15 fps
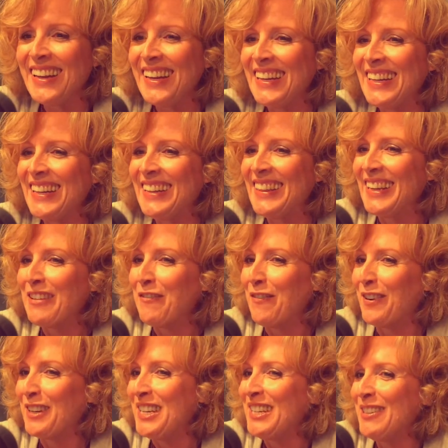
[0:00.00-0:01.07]
Anything
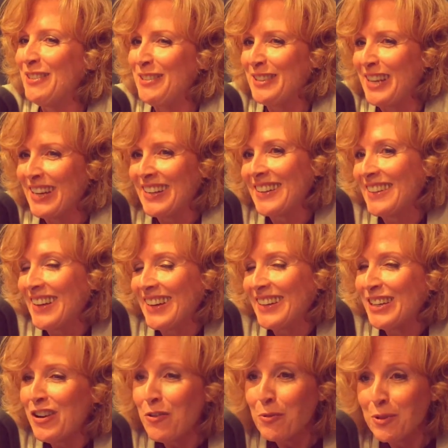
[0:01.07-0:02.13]
for you,
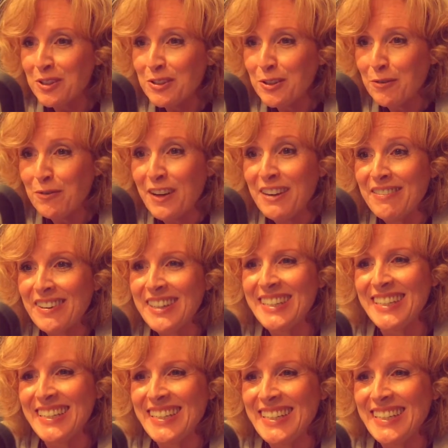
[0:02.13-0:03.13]
Santa. What's your favorite?